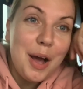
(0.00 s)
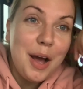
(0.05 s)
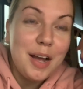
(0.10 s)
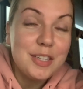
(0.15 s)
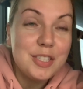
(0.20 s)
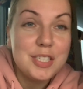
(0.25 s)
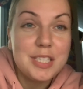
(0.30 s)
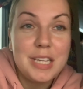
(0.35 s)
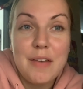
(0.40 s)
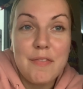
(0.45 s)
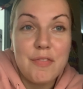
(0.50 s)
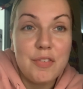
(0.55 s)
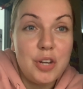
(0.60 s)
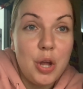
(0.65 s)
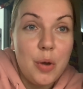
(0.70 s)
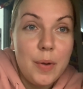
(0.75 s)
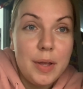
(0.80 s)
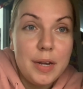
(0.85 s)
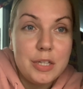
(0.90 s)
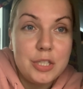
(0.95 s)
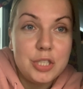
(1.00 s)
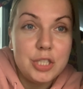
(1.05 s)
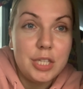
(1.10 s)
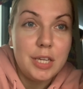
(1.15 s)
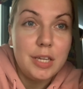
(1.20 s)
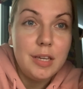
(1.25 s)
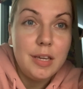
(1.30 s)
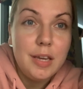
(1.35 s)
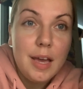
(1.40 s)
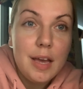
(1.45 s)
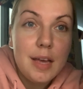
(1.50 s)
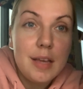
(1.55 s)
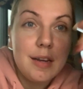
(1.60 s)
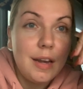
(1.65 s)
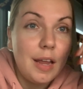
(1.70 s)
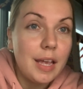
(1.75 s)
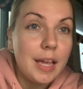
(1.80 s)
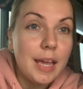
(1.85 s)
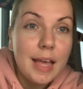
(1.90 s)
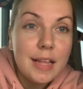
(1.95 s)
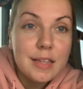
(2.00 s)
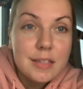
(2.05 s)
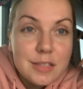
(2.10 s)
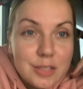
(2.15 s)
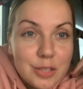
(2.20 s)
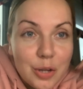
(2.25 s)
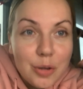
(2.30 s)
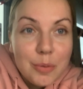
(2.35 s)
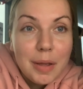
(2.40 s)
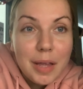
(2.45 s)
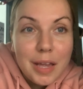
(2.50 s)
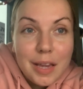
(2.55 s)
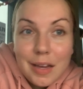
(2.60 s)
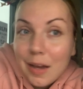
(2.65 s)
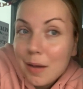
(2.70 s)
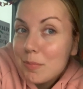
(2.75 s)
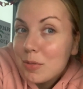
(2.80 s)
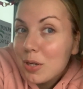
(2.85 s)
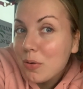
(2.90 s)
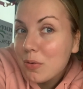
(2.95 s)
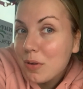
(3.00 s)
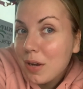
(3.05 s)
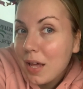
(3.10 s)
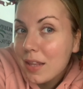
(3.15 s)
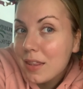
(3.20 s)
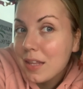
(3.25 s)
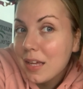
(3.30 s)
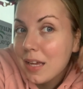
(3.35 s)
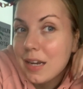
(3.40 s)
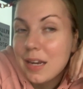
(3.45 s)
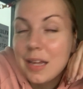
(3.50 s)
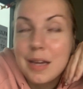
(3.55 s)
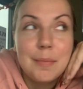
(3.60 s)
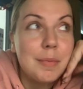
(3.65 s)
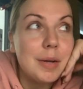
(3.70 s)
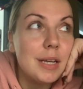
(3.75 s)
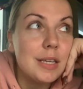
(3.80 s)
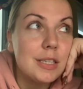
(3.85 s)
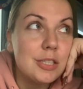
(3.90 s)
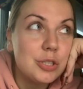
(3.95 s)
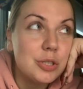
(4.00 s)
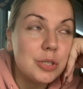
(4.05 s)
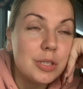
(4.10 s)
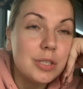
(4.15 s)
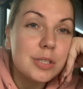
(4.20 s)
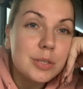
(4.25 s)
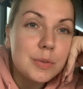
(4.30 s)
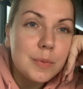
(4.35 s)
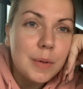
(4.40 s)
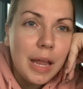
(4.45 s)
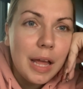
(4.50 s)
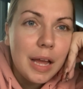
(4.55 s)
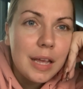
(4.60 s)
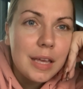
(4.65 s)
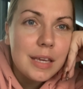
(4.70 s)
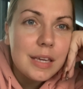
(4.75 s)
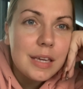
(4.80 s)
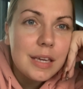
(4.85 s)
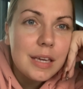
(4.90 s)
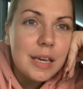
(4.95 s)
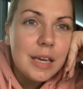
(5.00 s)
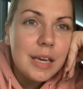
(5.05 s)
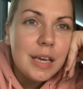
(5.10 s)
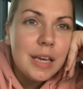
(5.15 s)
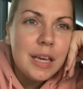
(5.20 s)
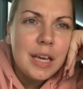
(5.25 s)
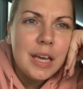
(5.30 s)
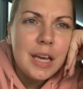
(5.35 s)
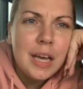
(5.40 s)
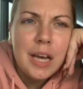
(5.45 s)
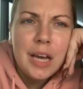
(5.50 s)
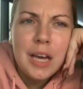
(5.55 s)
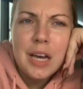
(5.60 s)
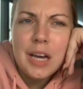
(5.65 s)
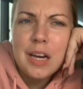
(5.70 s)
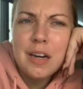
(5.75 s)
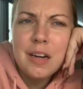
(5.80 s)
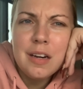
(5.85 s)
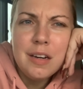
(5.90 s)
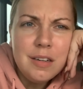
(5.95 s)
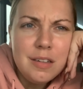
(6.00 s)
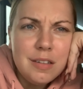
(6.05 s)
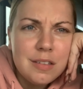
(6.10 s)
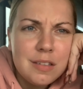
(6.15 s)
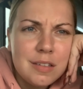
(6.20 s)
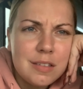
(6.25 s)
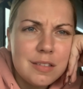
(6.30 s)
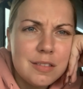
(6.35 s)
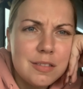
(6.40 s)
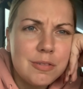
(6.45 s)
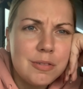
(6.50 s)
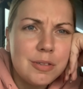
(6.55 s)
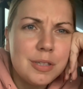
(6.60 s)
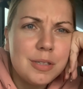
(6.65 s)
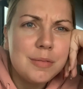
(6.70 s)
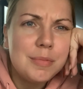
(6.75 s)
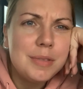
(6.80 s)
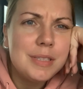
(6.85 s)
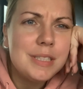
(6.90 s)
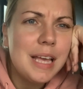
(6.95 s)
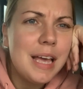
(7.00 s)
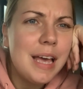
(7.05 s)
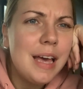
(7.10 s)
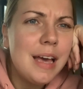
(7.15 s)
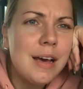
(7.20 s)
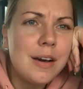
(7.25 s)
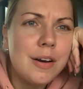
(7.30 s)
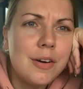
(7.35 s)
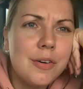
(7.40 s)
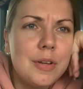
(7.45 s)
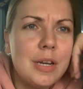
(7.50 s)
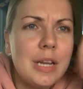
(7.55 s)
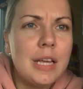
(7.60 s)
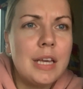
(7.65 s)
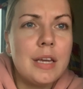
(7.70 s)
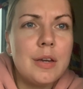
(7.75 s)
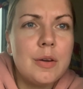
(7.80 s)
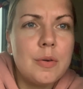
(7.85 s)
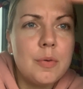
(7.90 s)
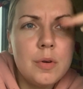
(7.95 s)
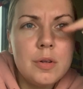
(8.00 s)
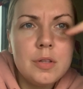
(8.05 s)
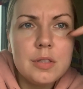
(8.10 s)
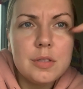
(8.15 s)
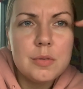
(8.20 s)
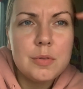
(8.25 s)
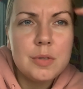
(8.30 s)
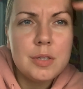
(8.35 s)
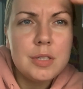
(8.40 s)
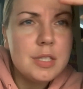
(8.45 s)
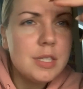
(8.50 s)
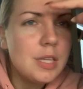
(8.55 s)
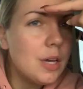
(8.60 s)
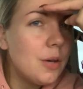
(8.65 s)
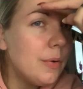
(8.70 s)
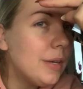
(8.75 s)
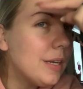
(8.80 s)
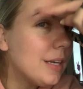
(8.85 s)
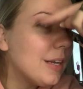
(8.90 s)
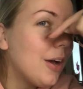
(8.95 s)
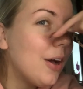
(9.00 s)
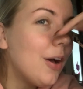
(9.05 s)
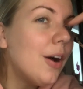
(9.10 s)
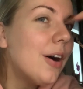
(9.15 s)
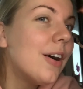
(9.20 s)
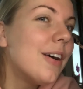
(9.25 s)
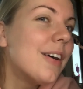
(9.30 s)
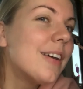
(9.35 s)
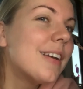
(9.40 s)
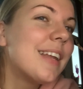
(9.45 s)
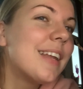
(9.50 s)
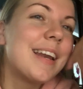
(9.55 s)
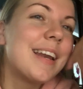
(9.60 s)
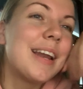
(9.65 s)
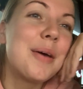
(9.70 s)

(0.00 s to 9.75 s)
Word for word: I just have no energy, like hence no makeup, no nothing. And my students were like, oh, Miss Howe, like what, what's going on?